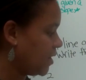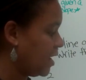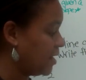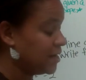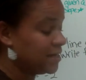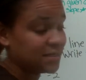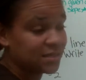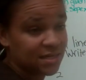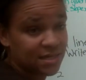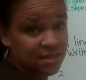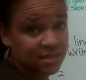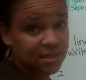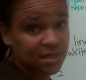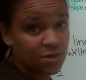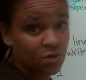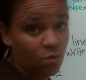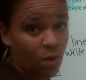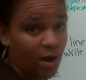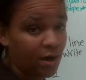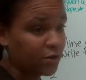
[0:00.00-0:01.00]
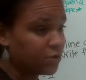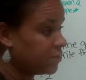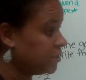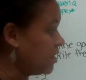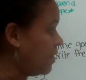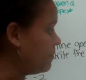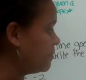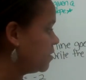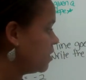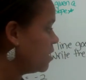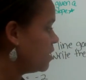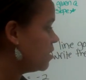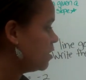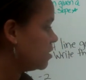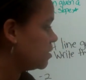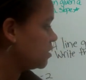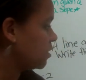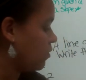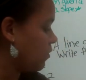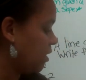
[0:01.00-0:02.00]
easy to see the y-intercept.
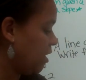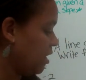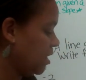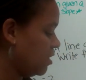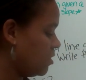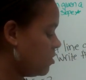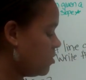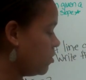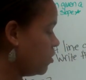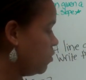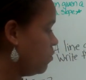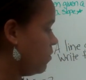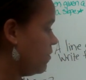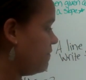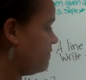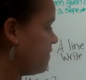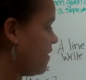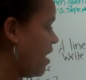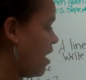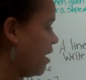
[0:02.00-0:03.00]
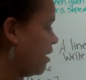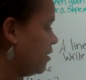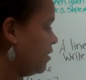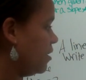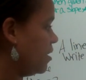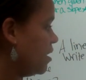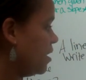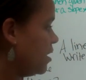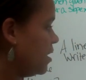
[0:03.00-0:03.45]
So here you were fine.